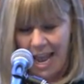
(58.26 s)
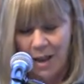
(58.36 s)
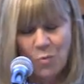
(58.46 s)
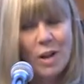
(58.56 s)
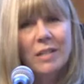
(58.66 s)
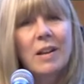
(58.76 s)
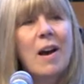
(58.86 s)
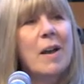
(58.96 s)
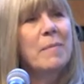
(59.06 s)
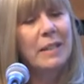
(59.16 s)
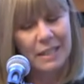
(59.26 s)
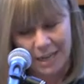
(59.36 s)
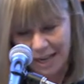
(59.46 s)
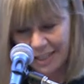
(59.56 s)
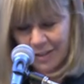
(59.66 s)
At one time,
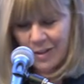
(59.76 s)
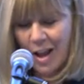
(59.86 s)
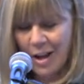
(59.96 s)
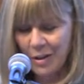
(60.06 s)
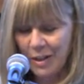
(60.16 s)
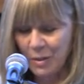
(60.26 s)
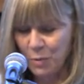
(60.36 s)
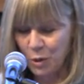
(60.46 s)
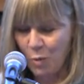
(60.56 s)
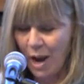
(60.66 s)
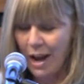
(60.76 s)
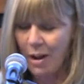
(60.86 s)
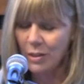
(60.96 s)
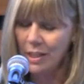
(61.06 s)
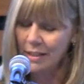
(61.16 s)
an insider in the Bush White
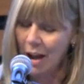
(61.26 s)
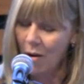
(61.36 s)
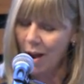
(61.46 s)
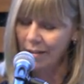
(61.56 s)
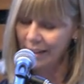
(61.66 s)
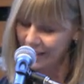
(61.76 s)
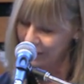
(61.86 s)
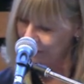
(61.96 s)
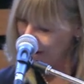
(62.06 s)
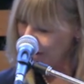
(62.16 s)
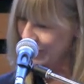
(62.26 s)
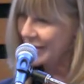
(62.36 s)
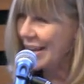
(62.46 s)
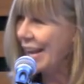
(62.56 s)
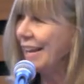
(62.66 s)
House, he's now, I think it's fair to
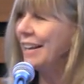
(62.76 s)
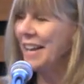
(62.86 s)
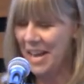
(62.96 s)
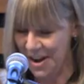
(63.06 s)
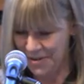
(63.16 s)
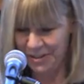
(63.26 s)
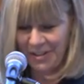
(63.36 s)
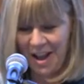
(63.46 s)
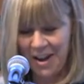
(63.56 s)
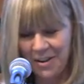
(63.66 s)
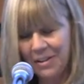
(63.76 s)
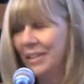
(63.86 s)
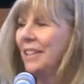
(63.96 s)
say, an outsider.